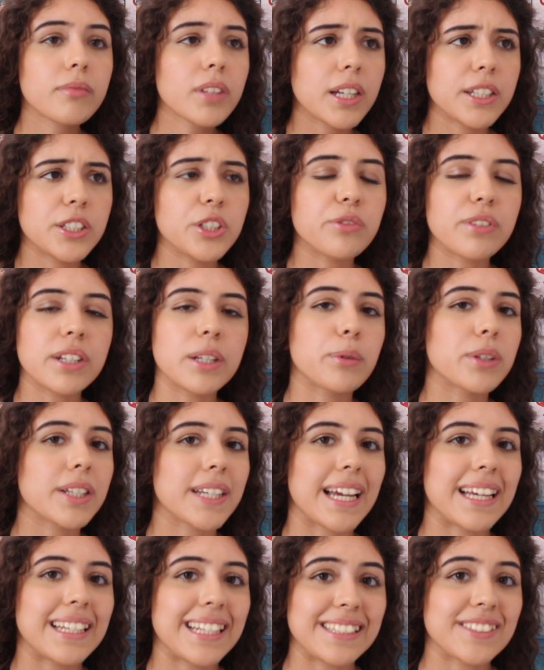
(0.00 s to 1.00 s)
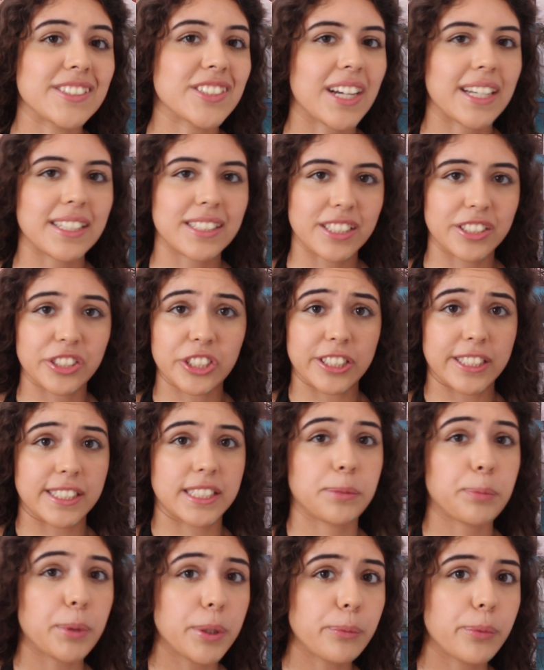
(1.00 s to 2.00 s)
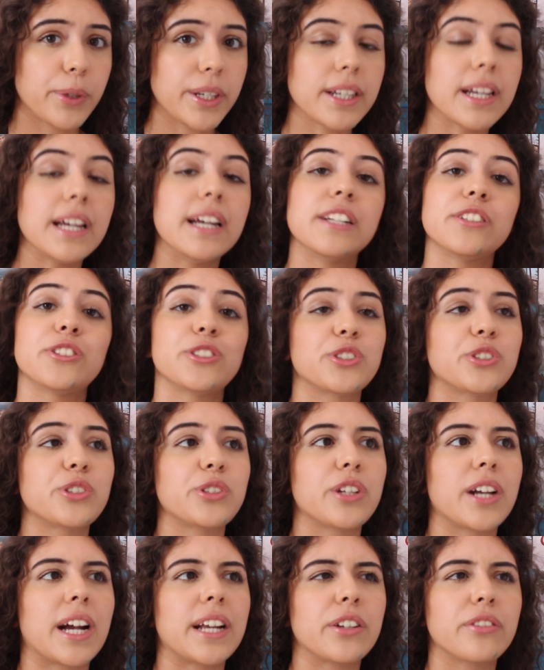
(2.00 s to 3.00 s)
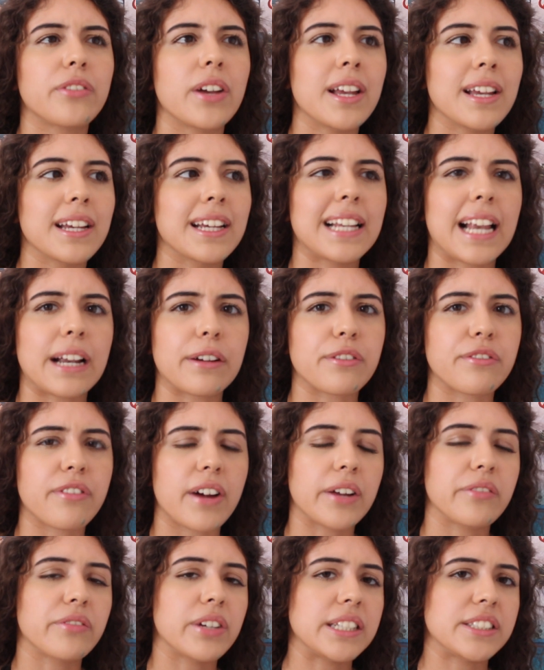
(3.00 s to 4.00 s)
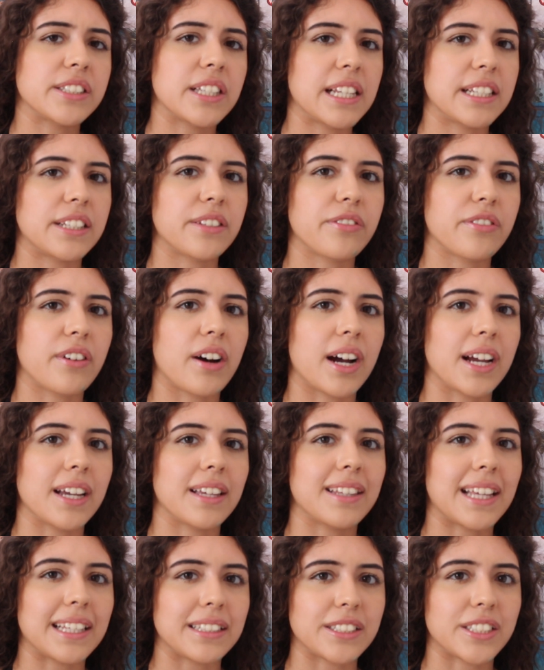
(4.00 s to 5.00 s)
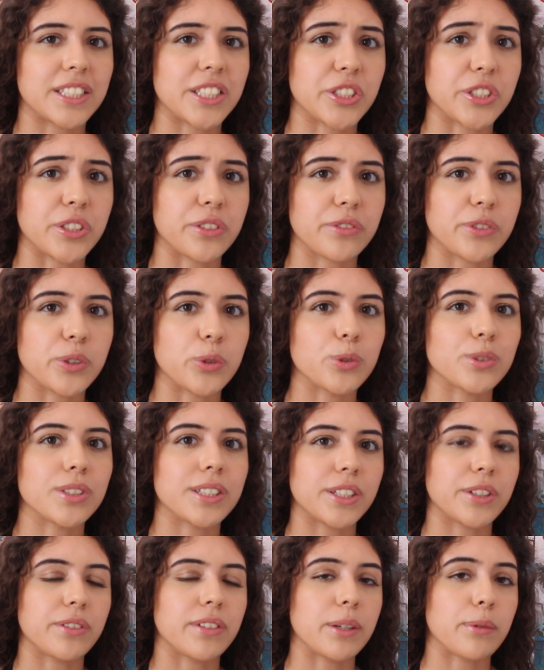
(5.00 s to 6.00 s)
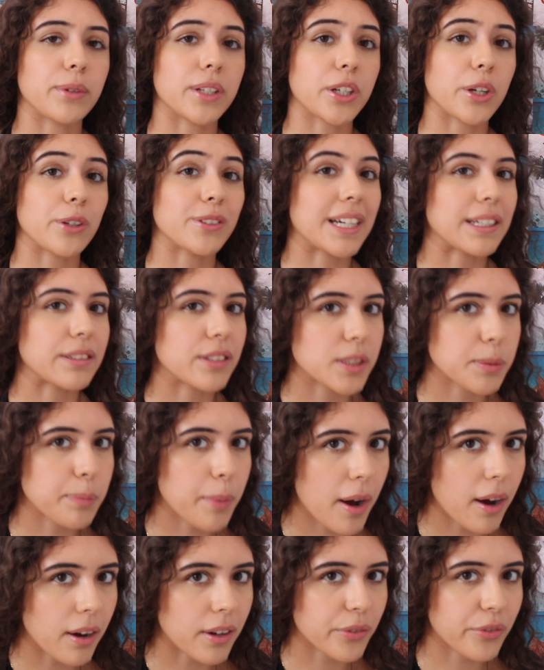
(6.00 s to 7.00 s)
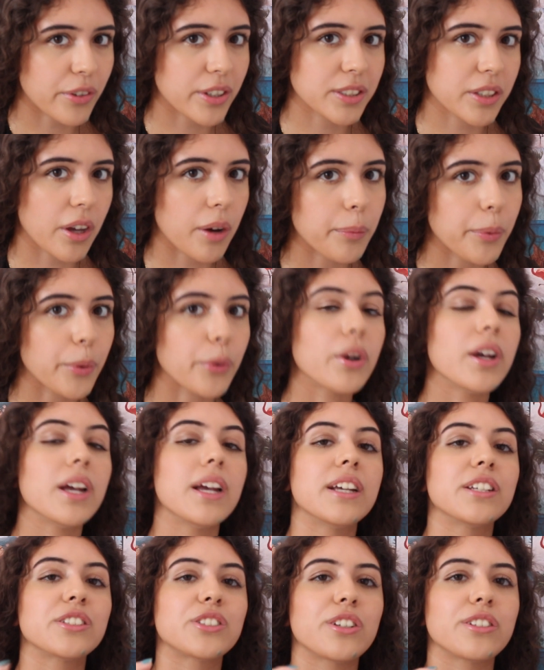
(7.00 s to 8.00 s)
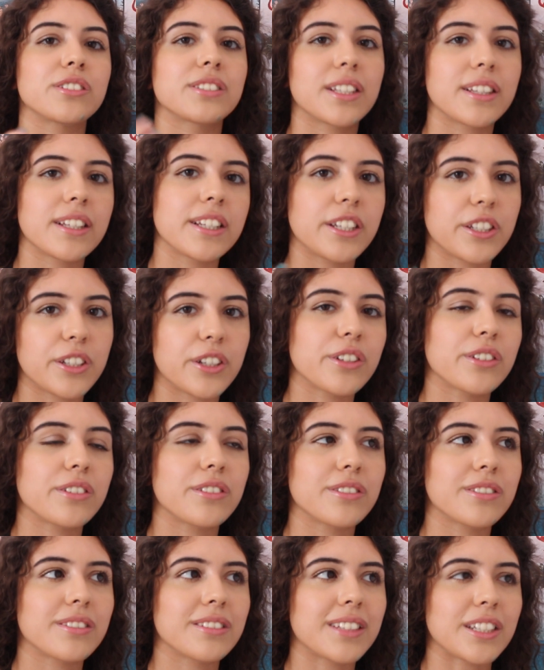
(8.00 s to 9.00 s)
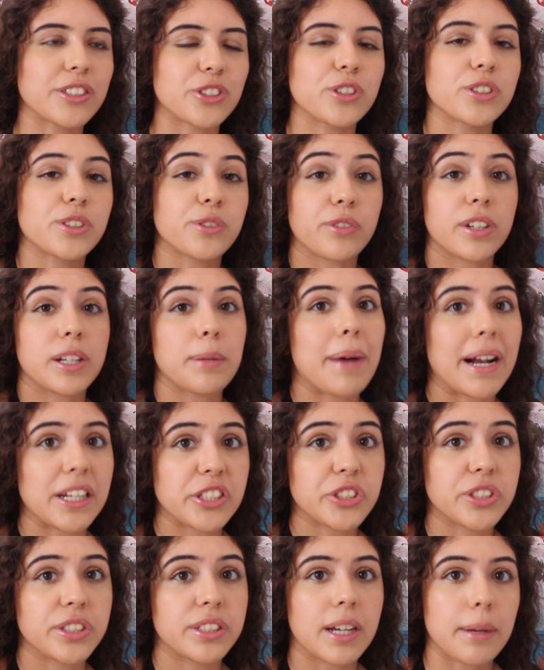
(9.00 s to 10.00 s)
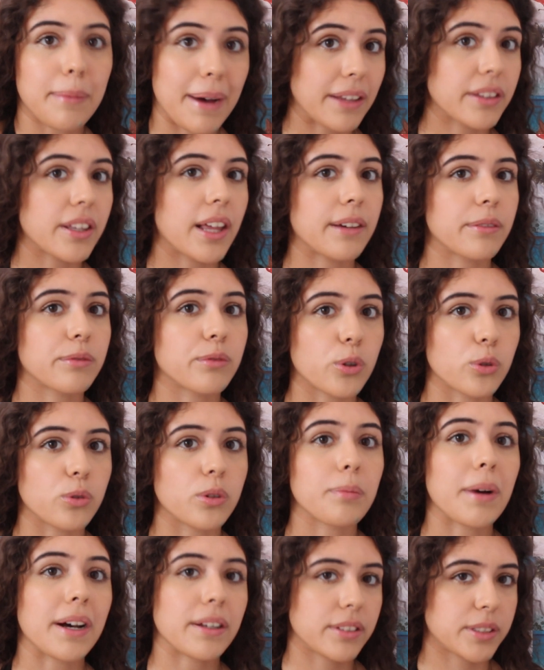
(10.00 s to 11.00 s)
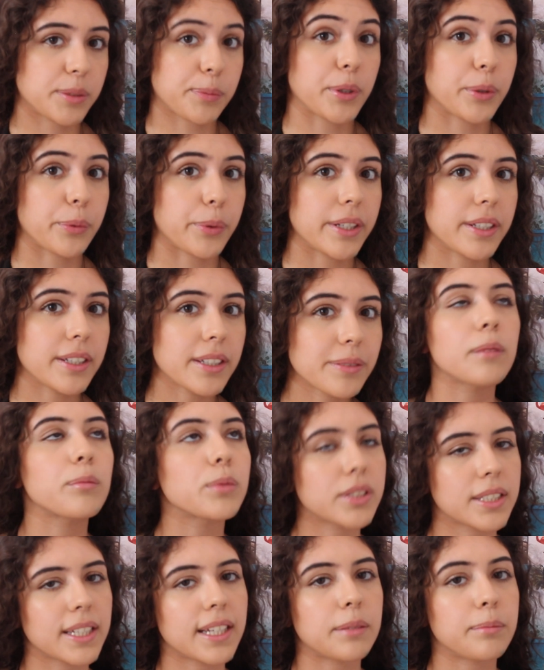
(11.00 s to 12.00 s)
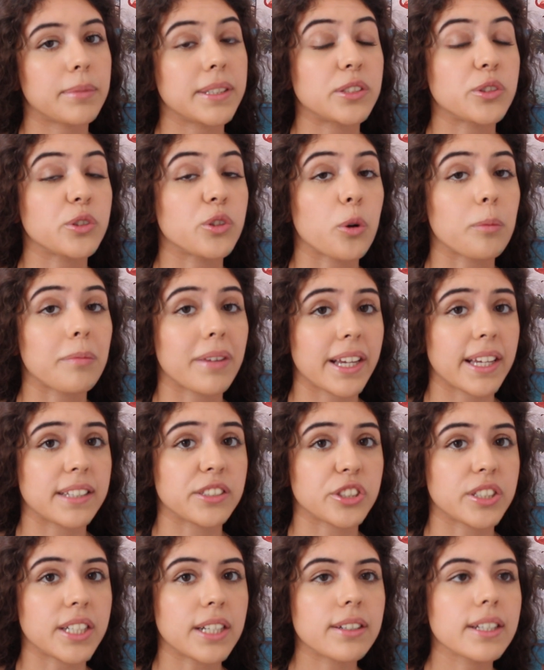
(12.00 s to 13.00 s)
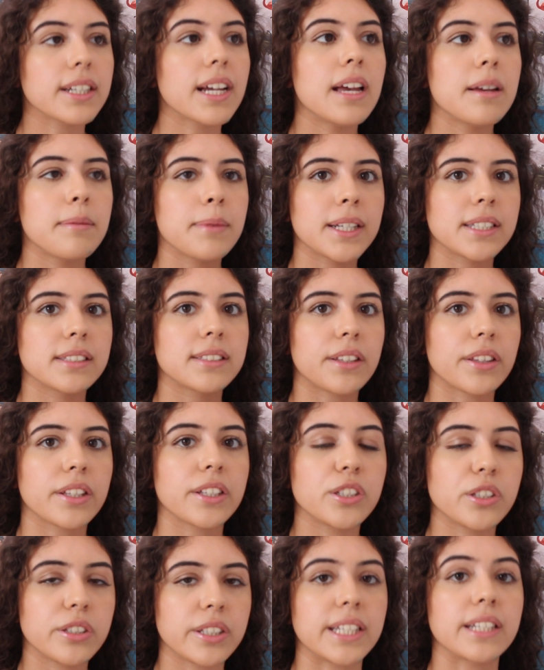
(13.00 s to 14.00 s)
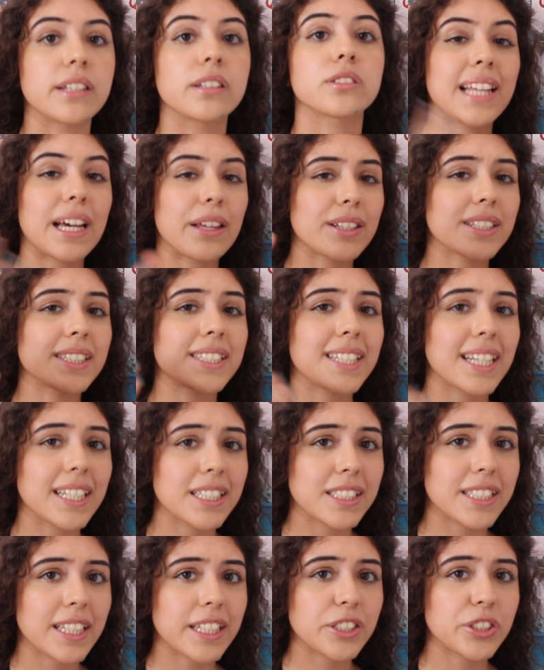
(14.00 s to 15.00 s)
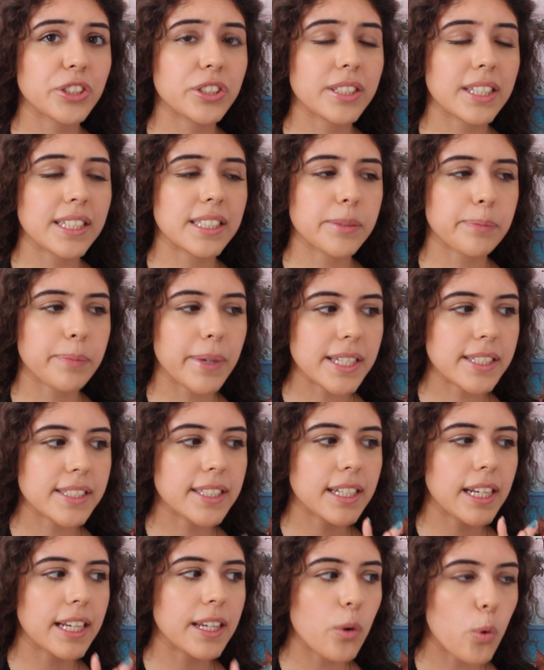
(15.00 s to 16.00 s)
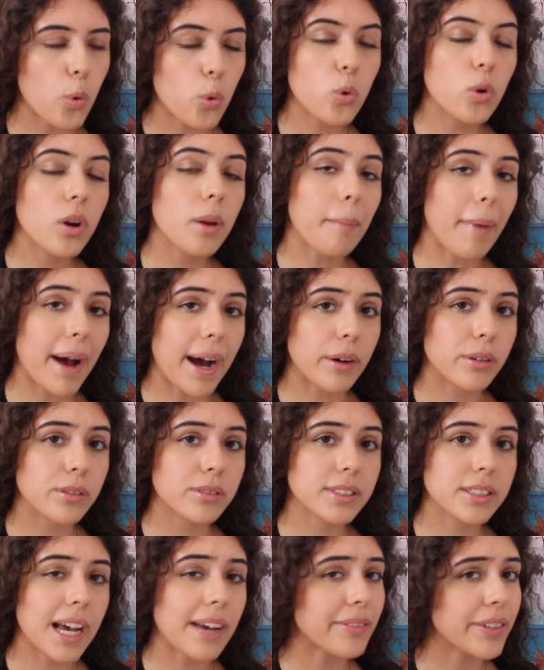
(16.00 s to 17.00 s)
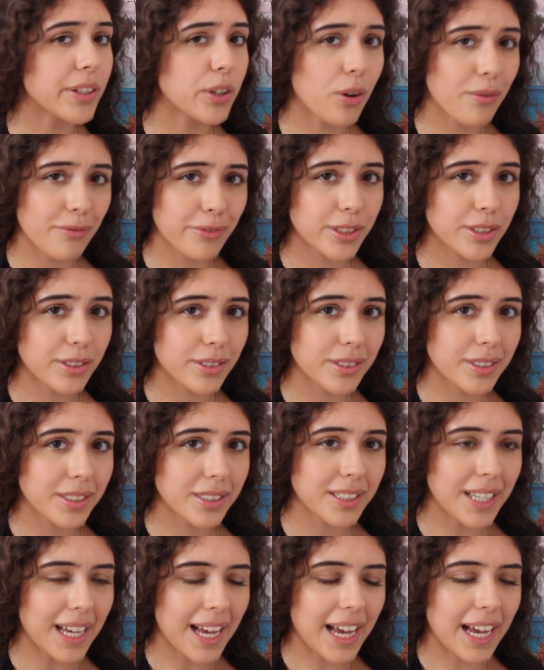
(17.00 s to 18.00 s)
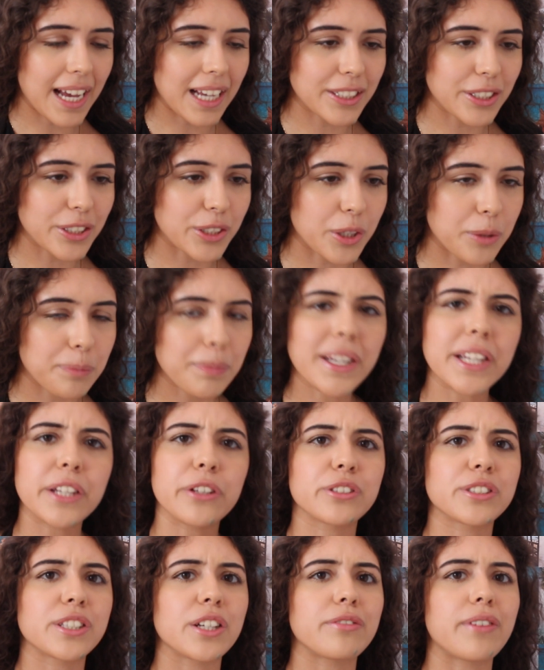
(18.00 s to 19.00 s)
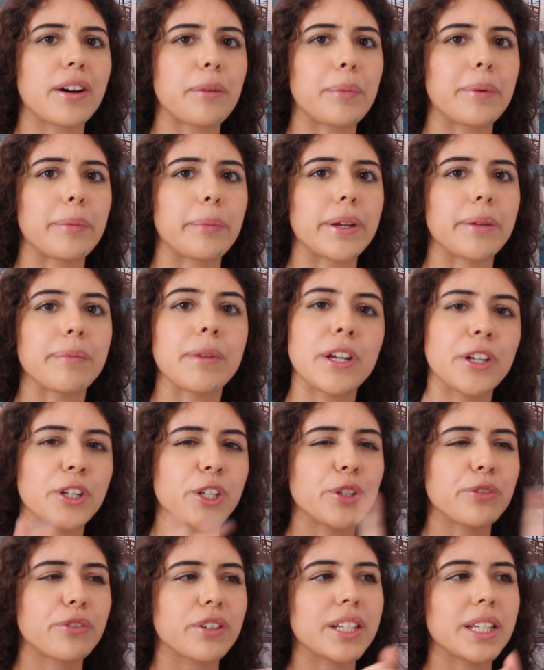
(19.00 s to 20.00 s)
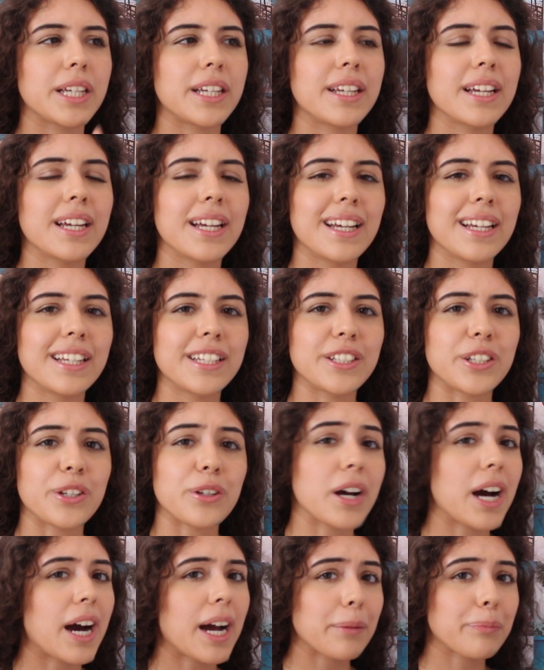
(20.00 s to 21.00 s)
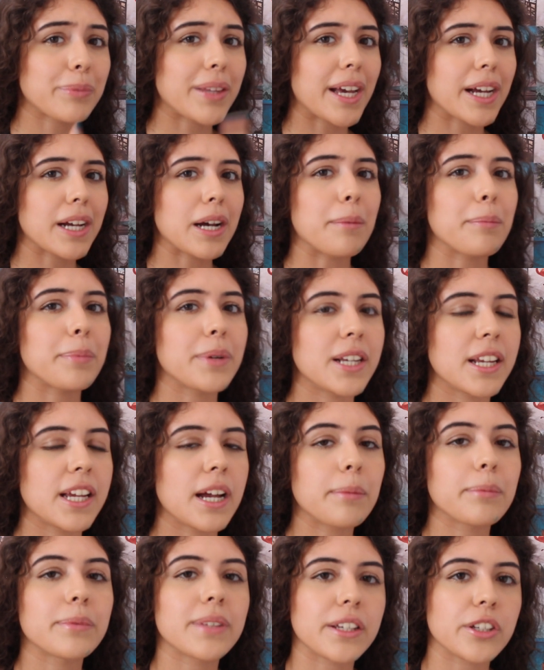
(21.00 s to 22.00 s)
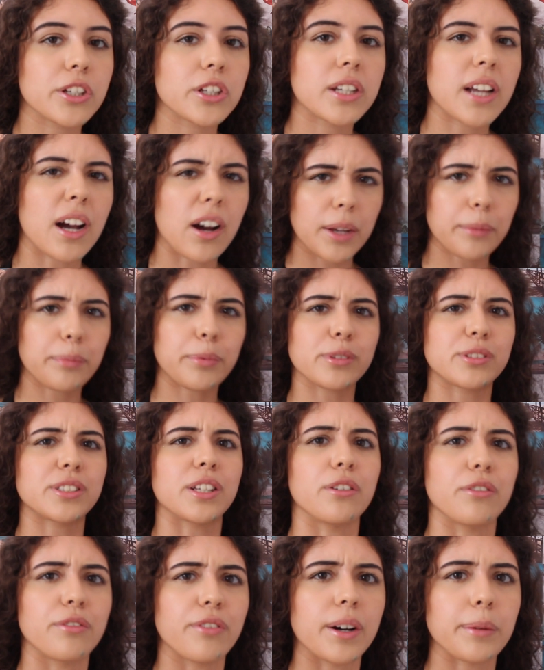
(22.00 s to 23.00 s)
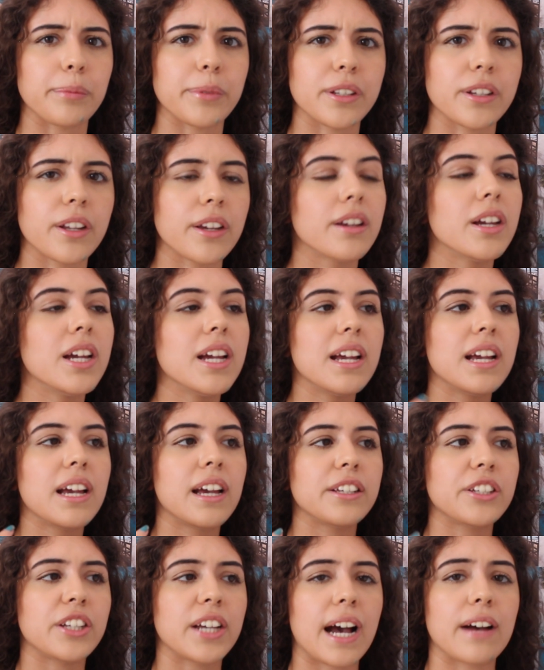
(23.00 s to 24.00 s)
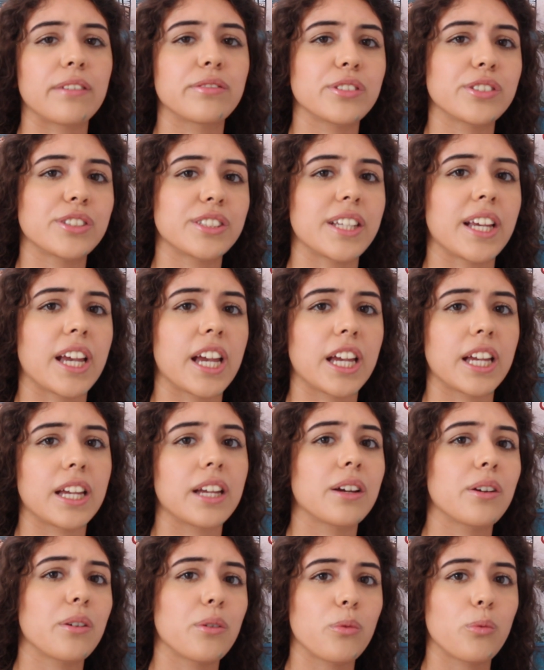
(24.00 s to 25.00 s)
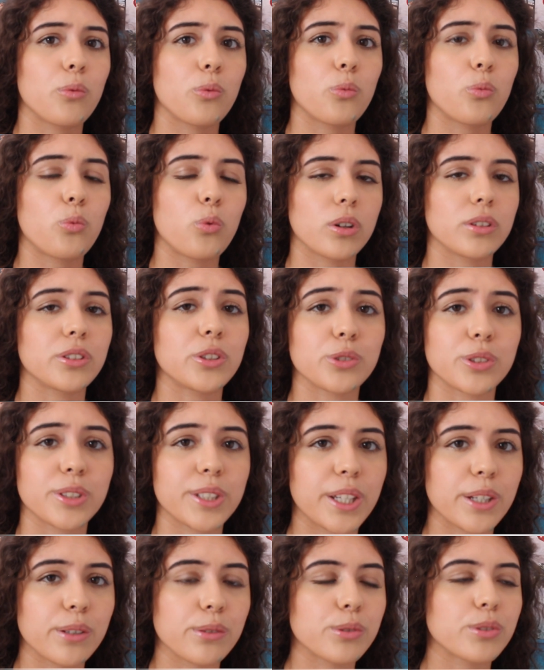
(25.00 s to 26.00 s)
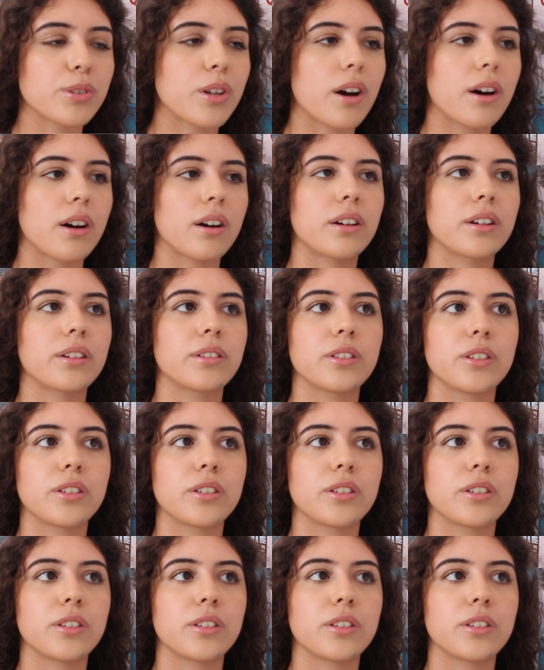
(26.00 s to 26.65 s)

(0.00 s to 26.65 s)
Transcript: And you really want to get an insight such as a spring week, just to kind of clarify and really solidify that decision of yours that you really want to go down this path, for example. So it's something, you know, that shows you're really passionate about that role, about the spring week. And once again, please do not make it generic, make it something unique. Now this next section is basically all about having confidence and, you know, bigging yourself up a bit. You already, you know, hype their company up, now you're going to hype yourself up, you know. You have to say what your skills are,